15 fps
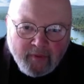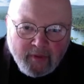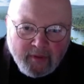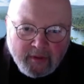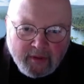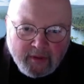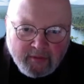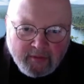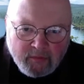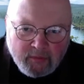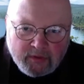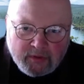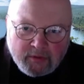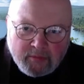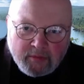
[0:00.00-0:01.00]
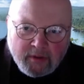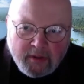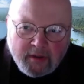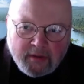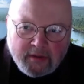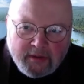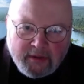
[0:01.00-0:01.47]
And every once in a
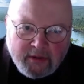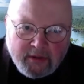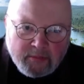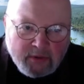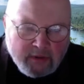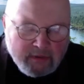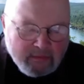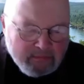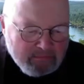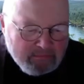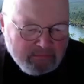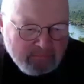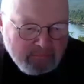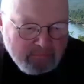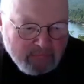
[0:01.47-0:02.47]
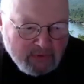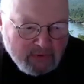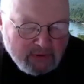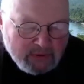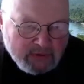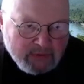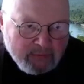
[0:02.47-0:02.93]
while I'd hear about
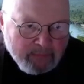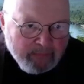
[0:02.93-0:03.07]
this,